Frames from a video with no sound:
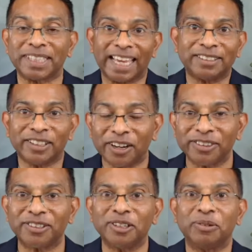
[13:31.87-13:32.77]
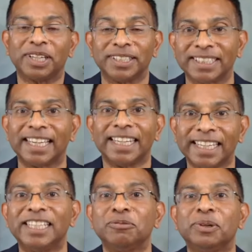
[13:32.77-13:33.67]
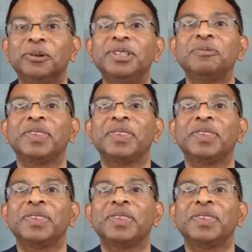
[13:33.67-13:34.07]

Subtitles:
as you go through, we're going to see a leaderboard,